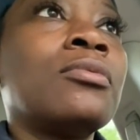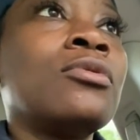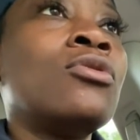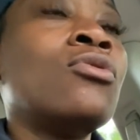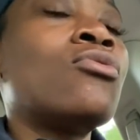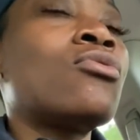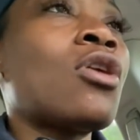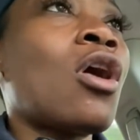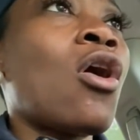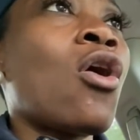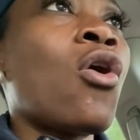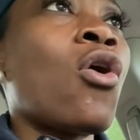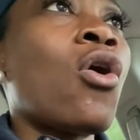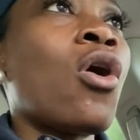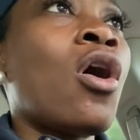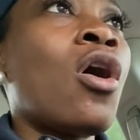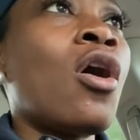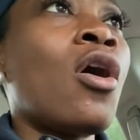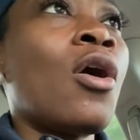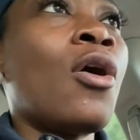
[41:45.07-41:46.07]
you know
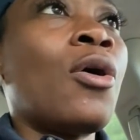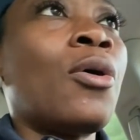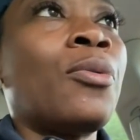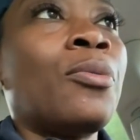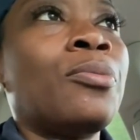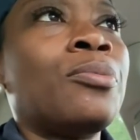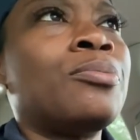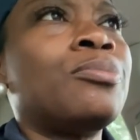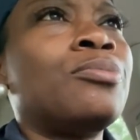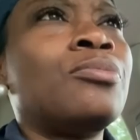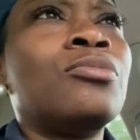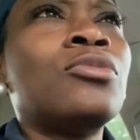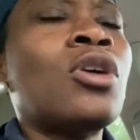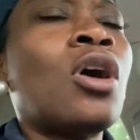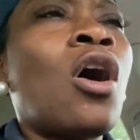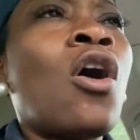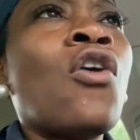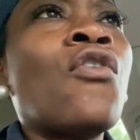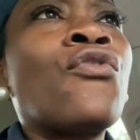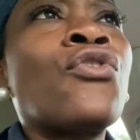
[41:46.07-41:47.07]
um
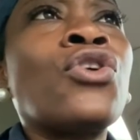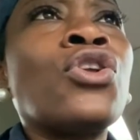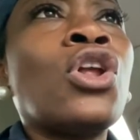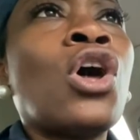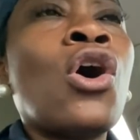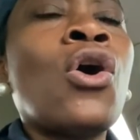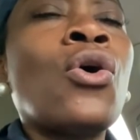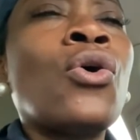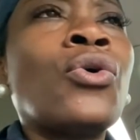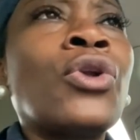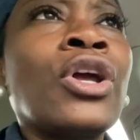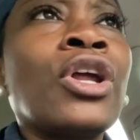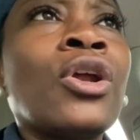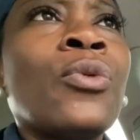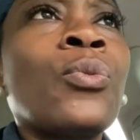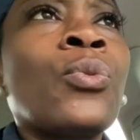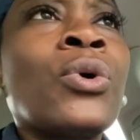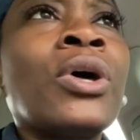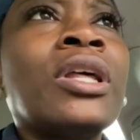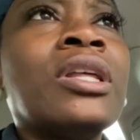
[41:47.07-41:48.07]

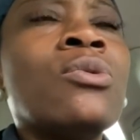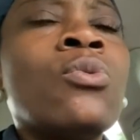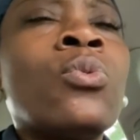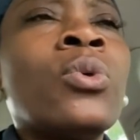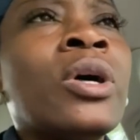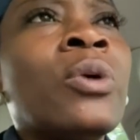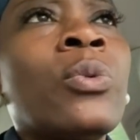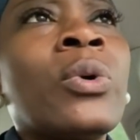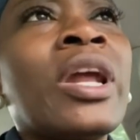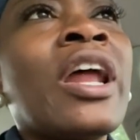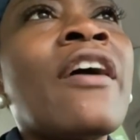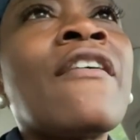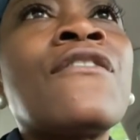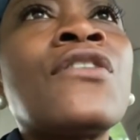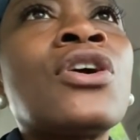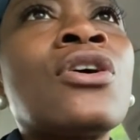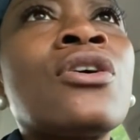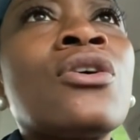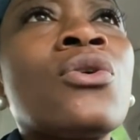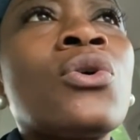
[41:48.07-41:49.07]
overloaded with with
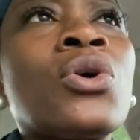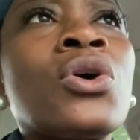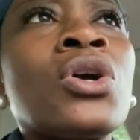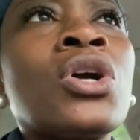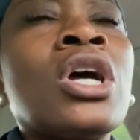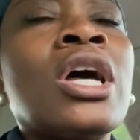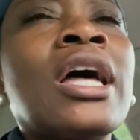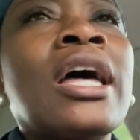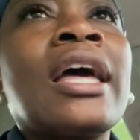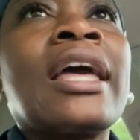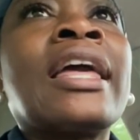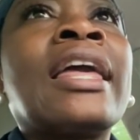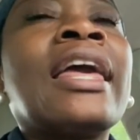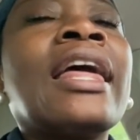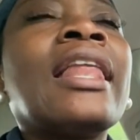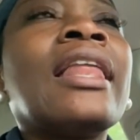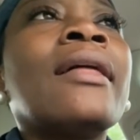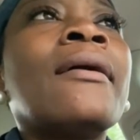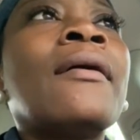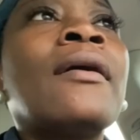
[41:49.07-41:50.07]
whatever or
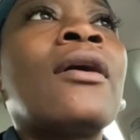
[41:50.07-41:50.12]
get